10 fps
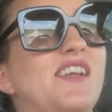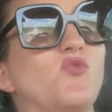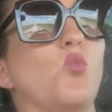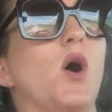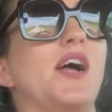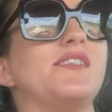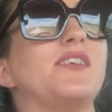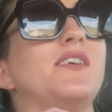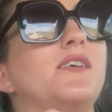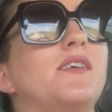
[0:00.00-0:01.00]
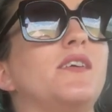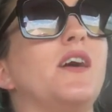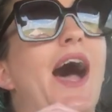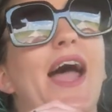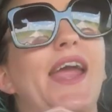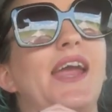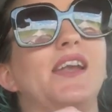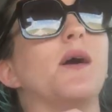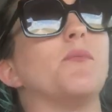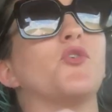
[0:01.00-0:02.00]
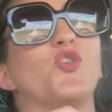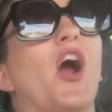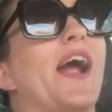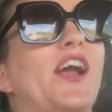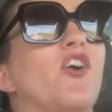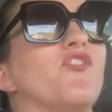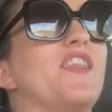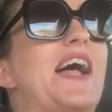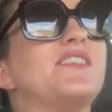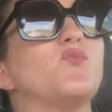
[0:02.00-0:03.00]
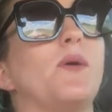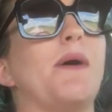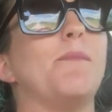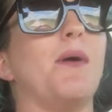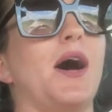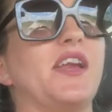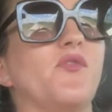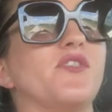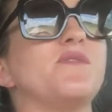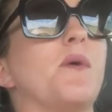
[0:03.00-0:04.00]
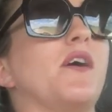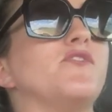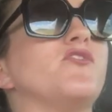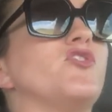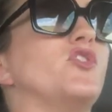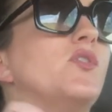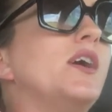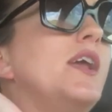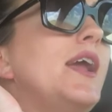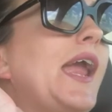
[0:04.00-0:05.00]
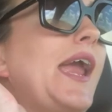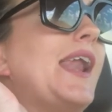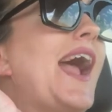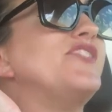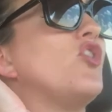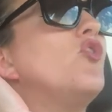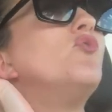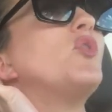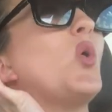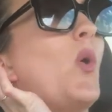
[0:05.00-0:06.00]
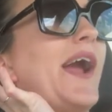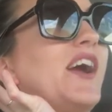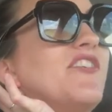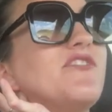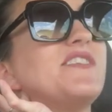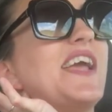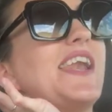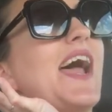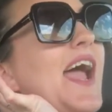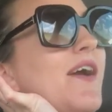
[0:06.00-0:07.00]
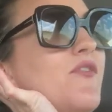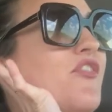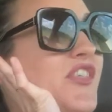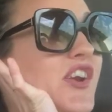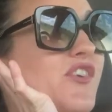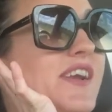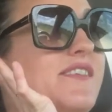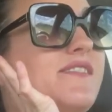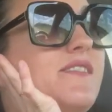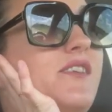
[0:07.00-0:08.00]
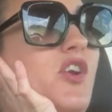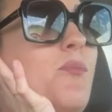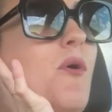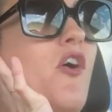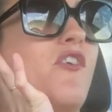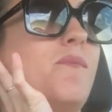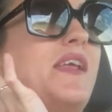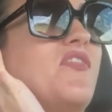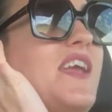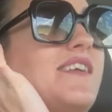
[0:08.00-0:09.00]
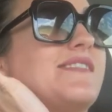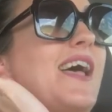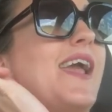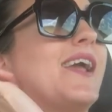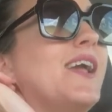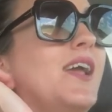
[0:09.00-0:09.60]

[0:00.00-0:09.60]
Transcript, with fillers: is what I end up crying over. That's what my body responds to. And I don't quite understand it. I have theories. You know, part of me thinks like,